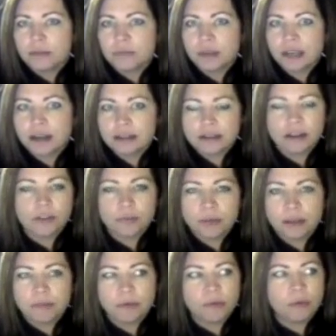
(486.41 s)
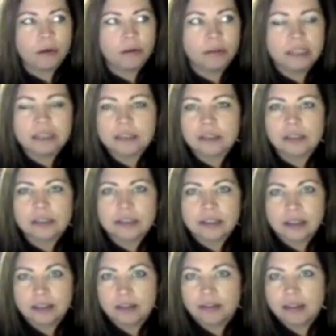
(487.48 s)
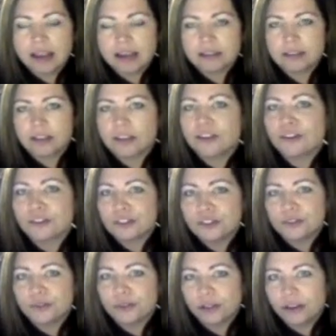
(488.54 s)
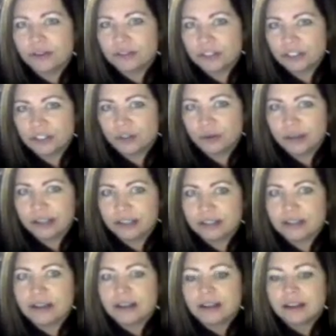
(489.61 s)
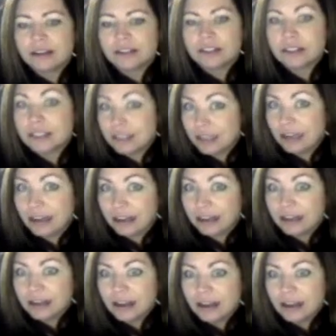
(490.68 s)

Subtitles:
because other people will easily see the things that you're too close to it to see.